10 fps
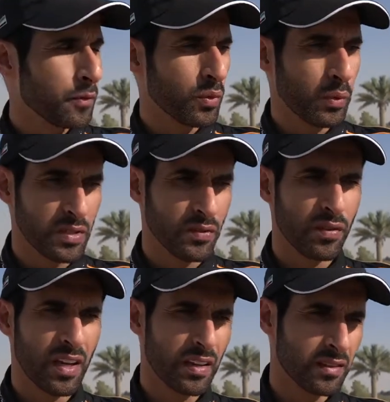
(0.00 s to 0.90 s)
it was
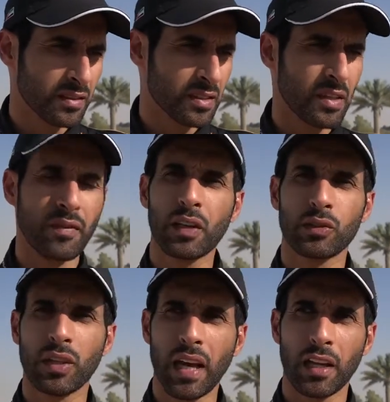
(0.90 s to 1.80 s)
very difficult
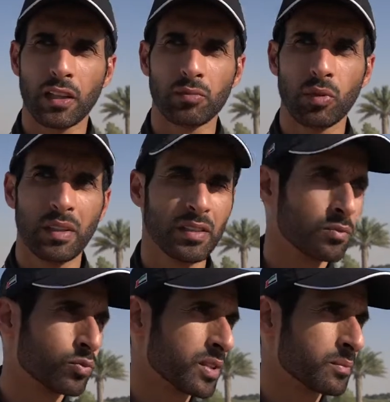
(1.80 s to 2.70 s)
to carry good
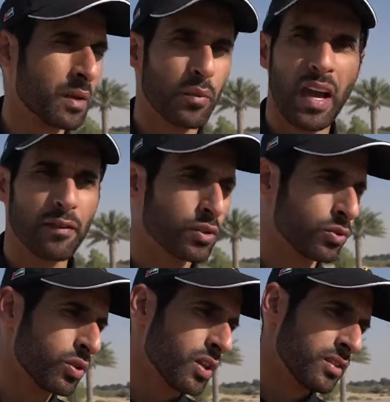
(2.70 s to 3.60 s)
momentum. Sometimes we have
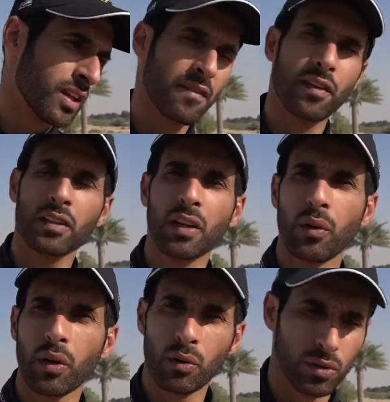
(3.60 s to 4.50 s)
to divert
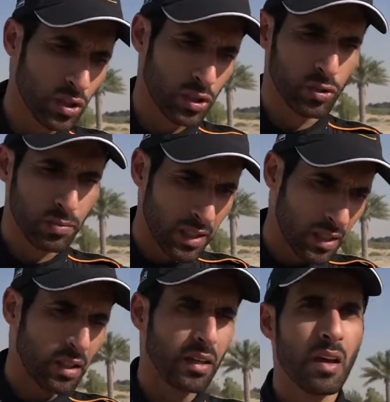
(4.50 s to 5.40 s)
our road just to be
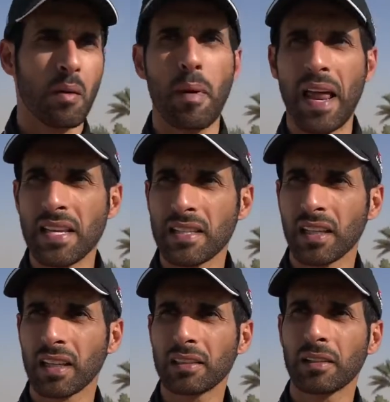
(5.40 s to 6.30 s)

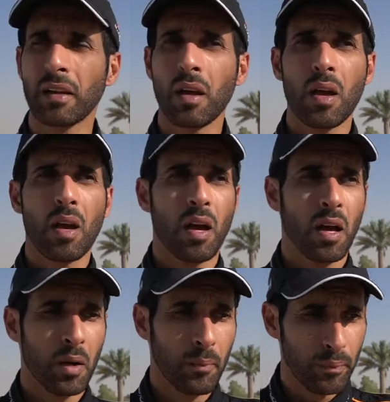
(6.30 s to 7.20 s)
balancing it.
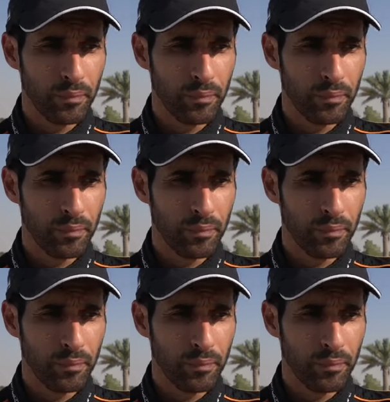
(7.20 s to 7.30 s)
Um,